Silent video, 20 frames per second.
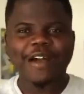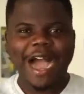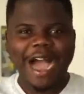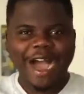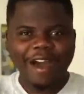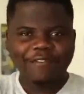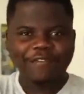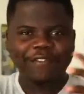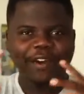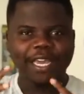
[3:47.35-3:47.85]

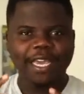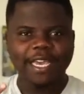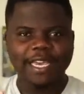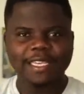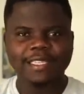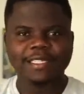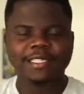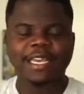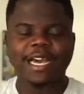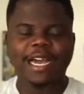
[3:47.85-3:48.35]

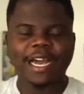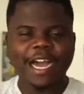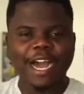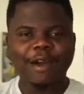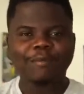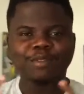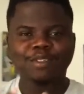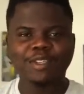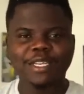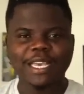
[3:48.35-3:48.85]
Africans can
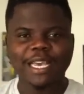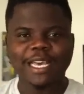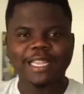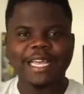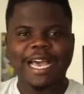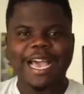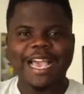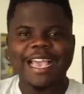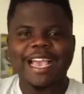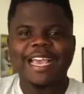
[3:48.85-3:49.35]
come
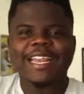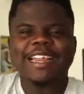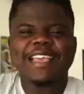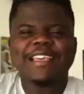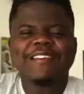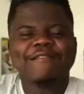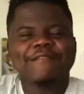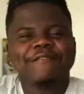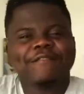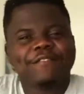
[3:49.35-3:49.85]
together and
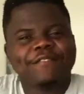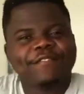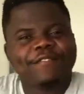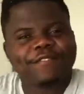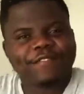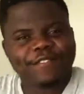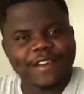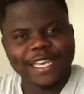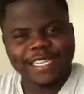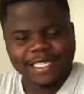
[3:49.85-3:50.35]

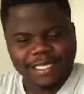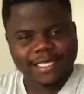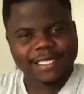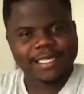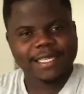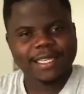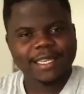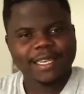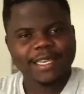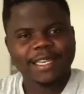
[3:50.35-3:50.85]
invest